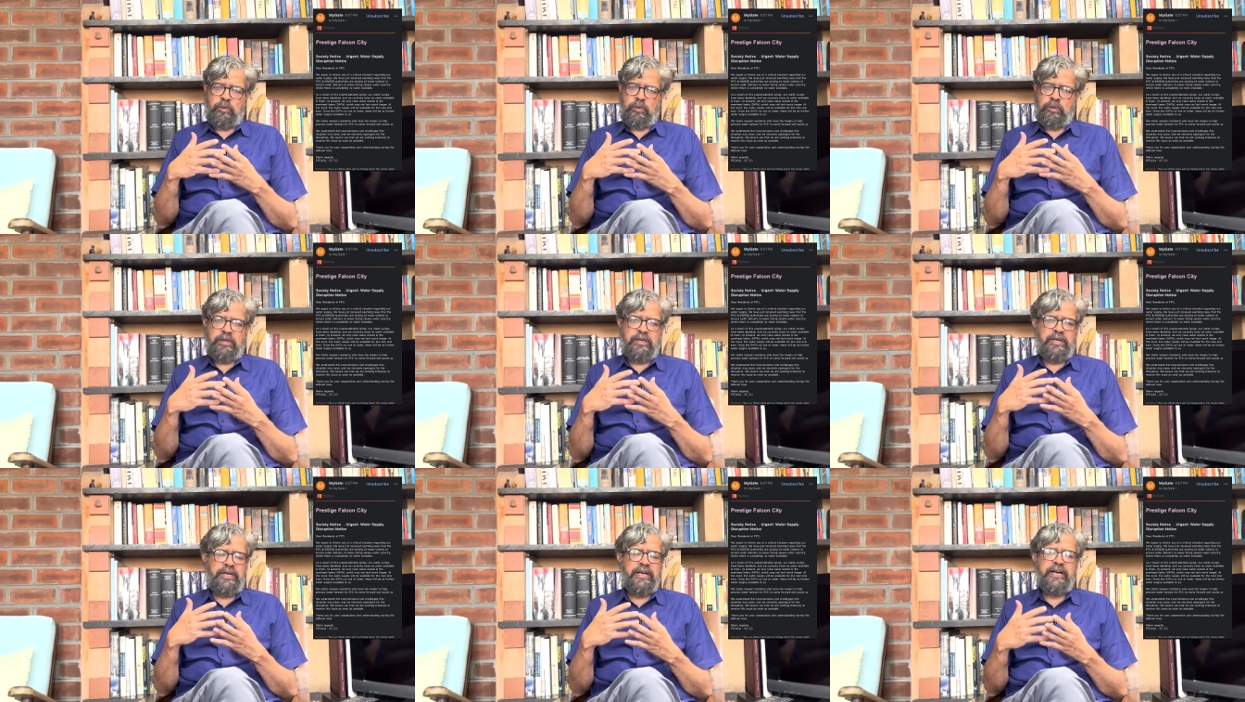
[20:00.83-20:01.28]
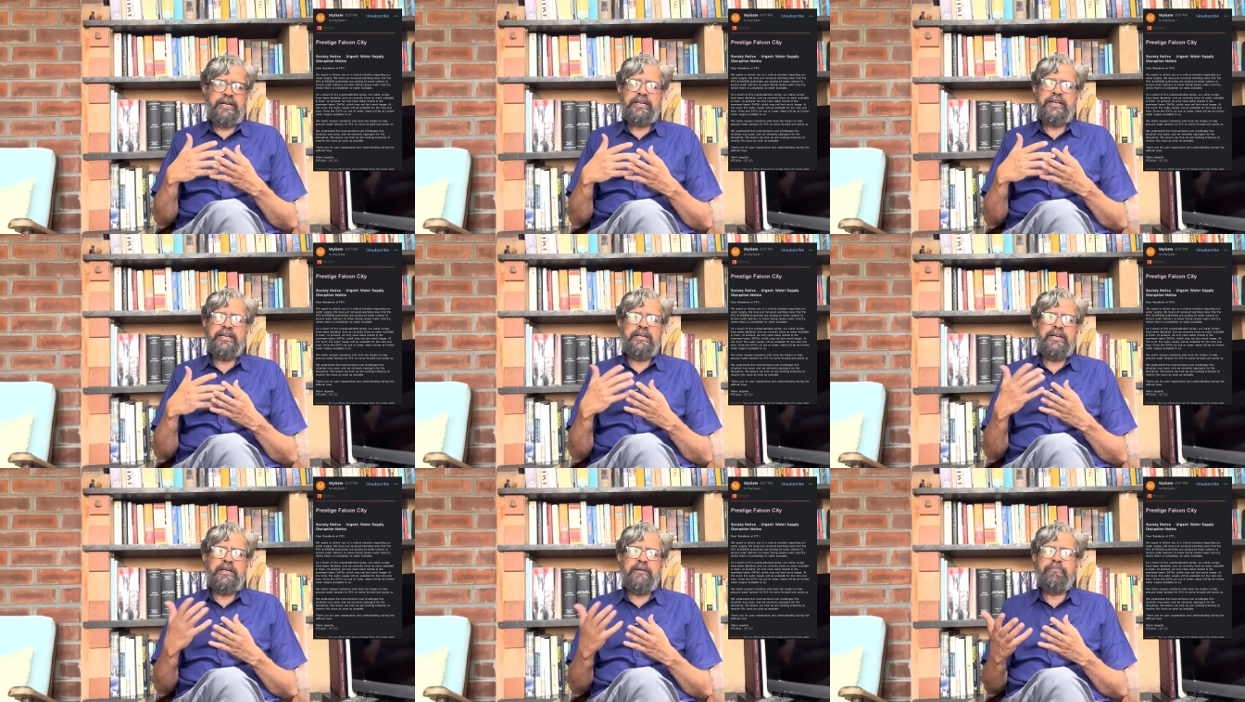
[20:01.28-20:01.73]

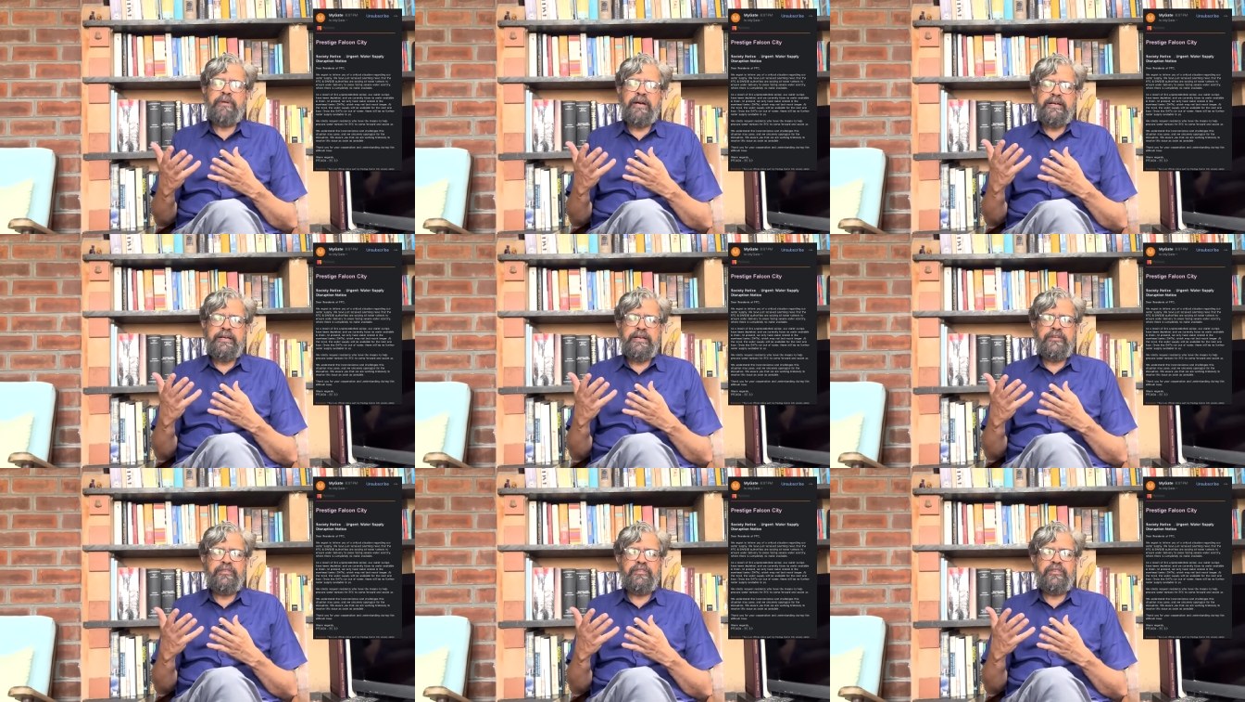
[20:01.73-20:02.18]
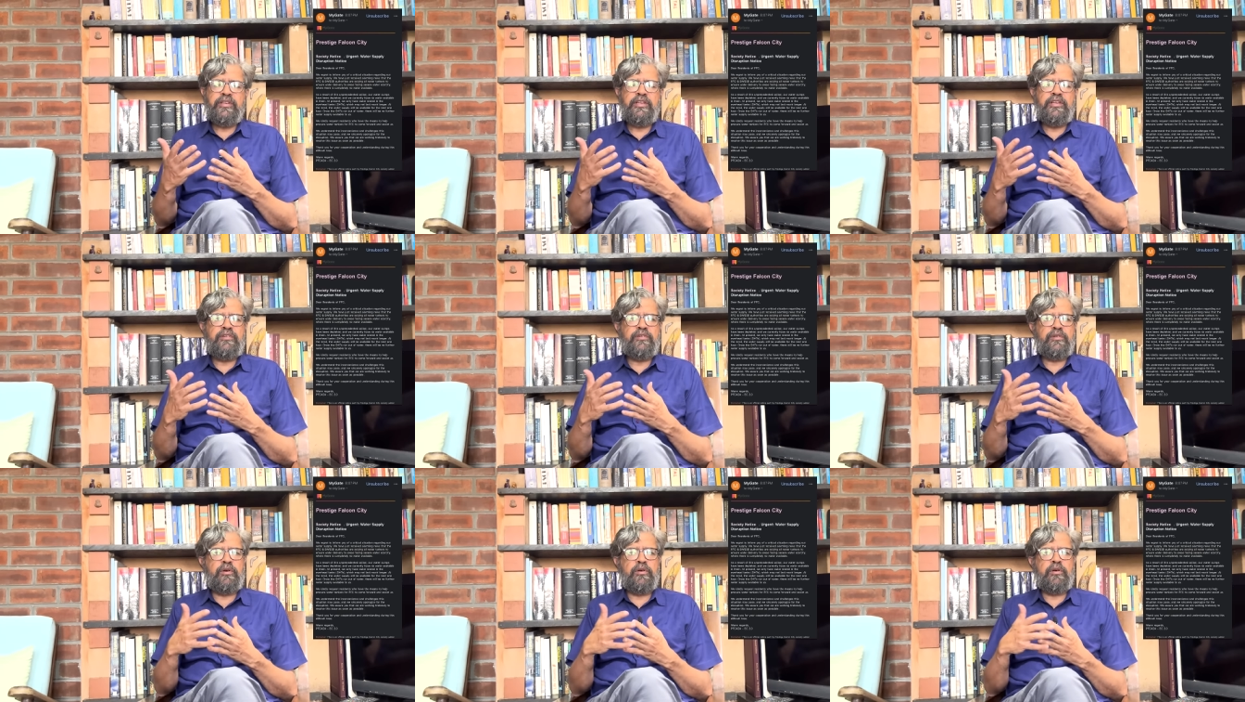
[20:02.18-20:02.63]
creating
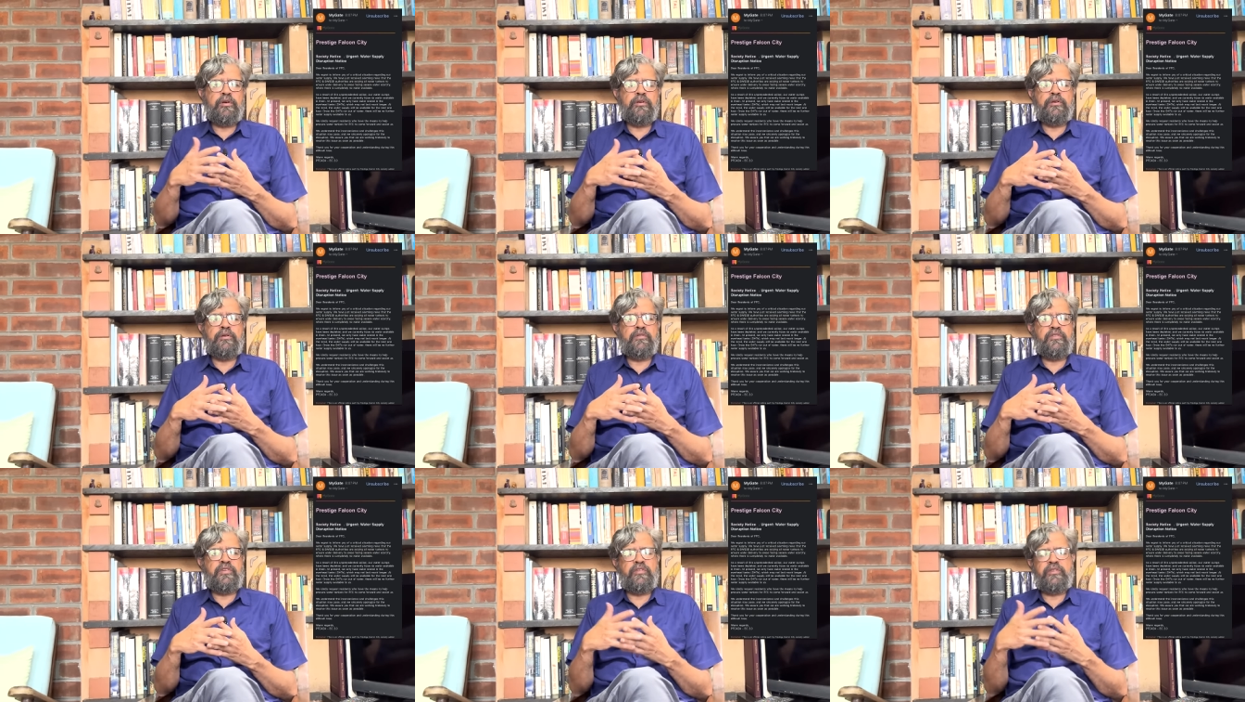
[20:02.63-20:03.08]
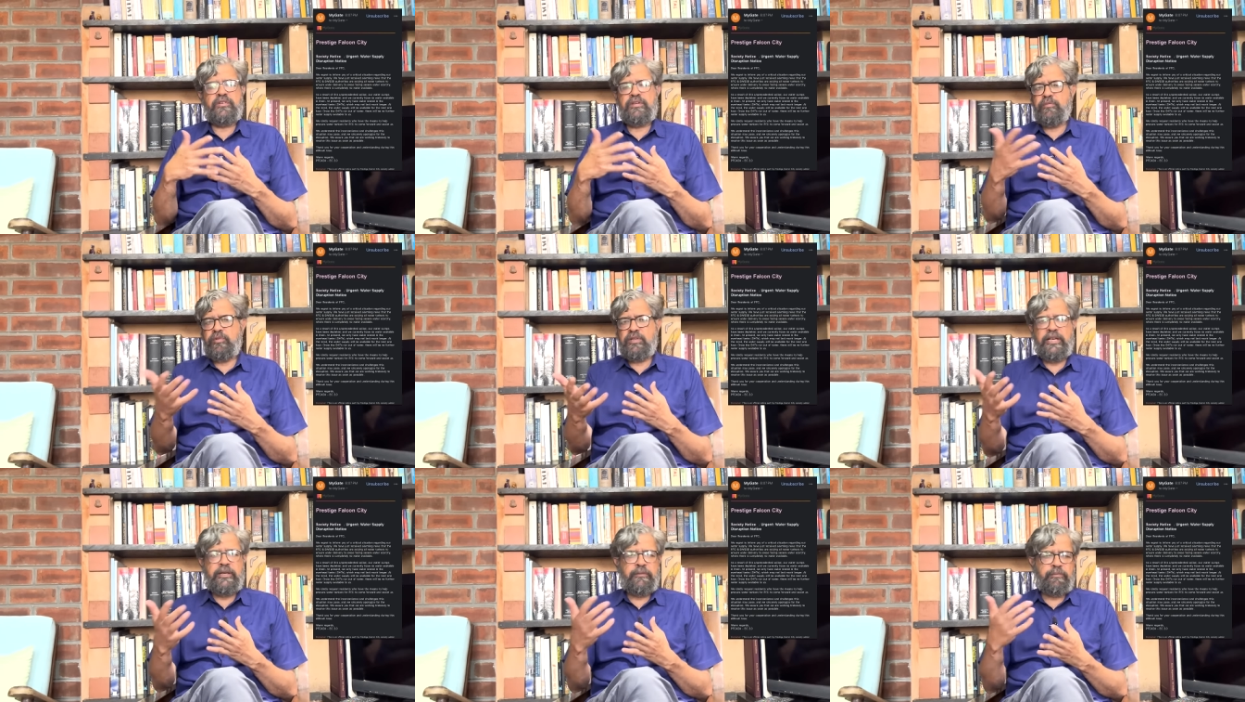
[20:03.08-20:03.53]
dependencies on systems like